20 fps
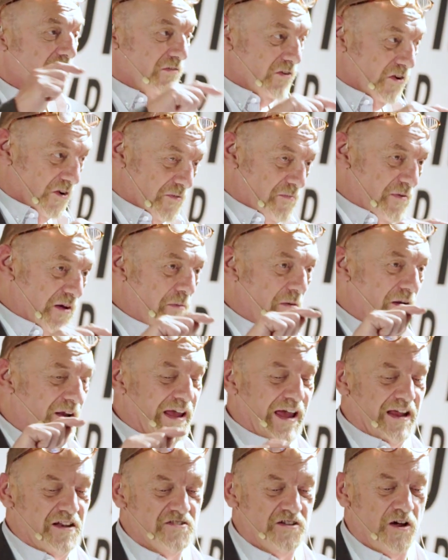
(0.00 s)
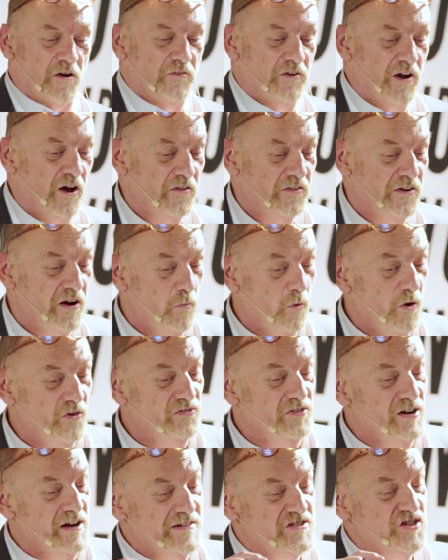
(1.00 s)
A lot of people, again, don't know that it
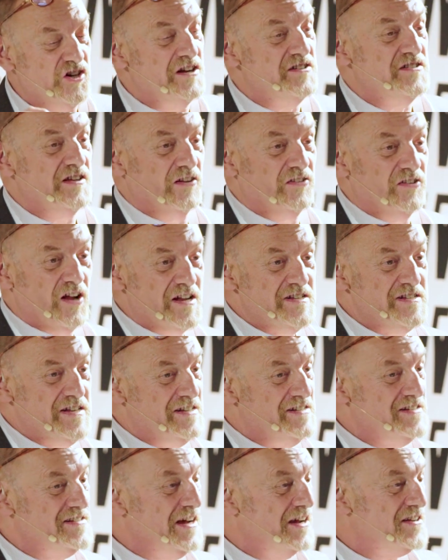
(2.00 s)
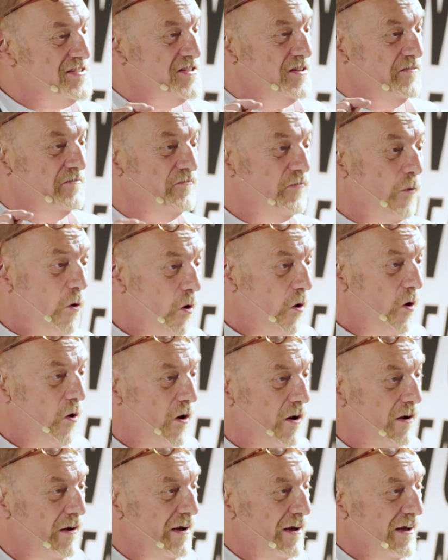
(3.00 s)
wasn't actually until
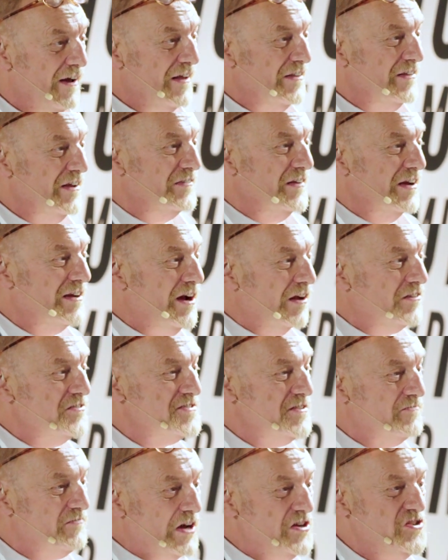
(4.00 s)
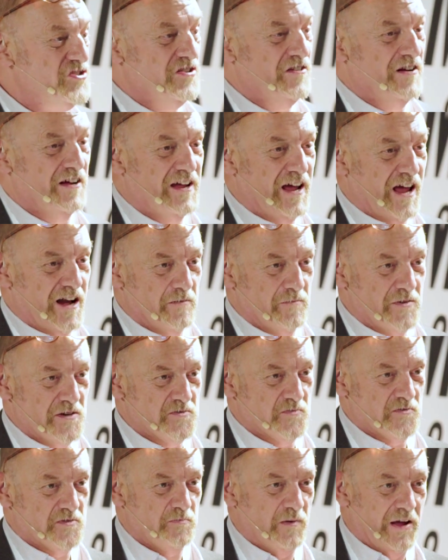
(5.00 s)
1964 that the cultivation of
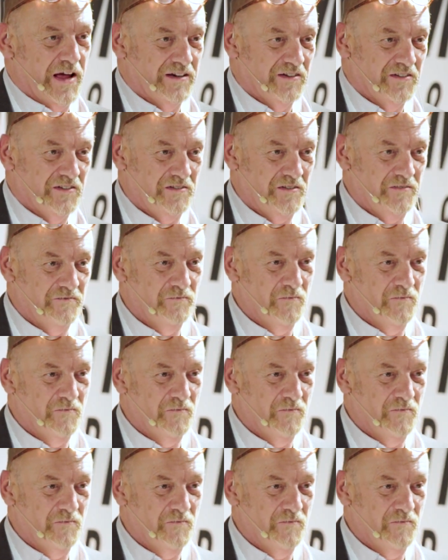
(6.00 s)
cannabis was banned.